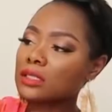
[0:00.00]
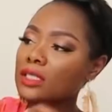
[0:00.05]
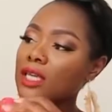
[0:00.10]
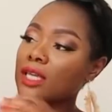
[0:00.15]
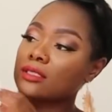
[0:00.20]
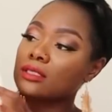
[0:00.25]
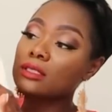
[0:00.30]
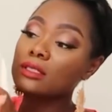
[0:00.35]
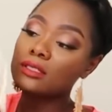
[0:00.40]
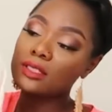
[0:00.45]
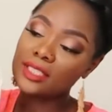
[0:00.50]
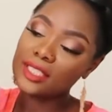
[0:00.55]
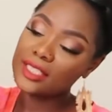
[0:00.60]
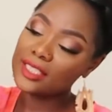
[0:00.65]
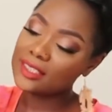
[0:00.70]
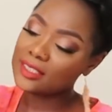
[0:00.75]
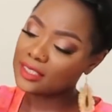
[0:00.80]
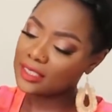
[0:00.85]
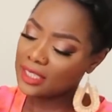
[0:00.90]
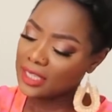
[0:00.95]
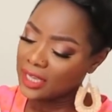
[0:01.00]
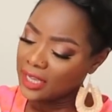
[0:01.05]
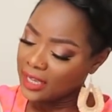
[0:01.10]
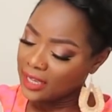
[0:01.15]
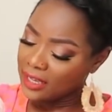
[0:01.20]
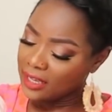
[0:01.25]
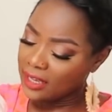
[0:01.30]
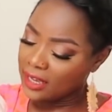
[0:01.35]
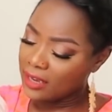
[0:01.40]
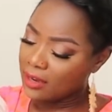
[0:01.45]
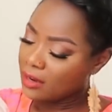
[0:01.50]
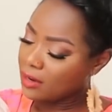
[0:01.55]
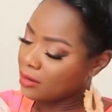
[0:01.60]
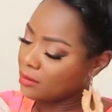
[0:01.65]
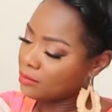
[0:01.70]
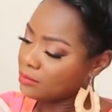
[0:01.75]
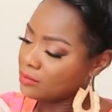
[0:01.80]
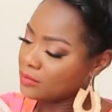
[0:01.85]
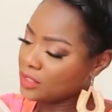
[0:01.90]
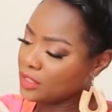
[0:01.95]
yeah, so this
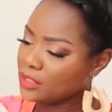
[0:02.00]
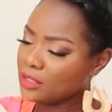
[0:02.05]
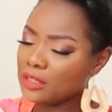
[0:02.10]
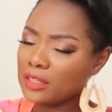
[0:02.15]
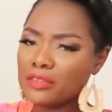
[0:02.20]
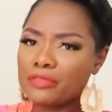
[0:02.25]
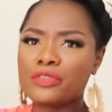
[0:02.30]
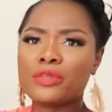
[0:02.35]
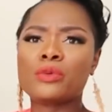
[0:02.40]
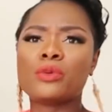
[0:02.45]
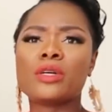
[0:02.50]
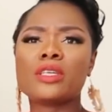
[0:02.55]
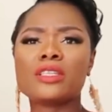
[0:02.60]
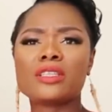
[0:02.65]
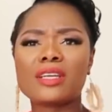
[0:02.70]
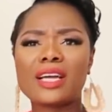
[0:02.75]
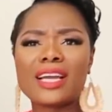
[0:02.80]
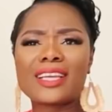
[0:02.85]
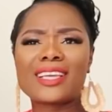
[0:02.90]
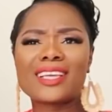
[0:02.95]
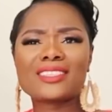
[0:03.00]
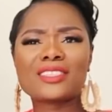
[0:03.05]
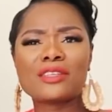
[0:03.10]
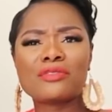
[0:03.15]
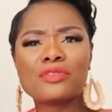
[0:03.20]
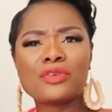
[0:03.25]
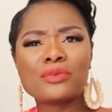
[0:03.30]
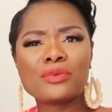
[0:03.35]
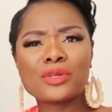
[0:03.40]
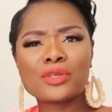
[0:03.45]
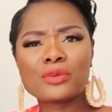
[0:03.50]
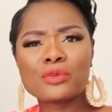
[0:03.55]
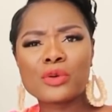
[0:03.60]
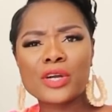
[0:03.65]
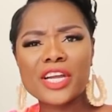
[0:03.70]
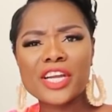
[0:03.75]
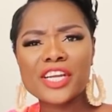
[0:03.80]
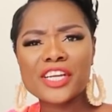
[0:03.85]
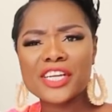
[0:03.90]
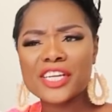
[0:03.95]
you know, if you want to, I guess if you want to
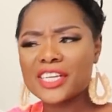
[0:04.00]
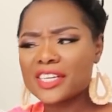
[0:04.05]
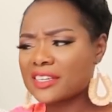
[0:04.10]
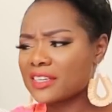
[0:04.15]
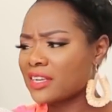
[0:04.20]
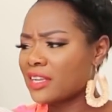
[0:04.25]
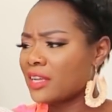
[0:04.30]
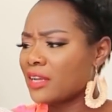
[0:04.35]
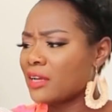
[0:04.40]
wear it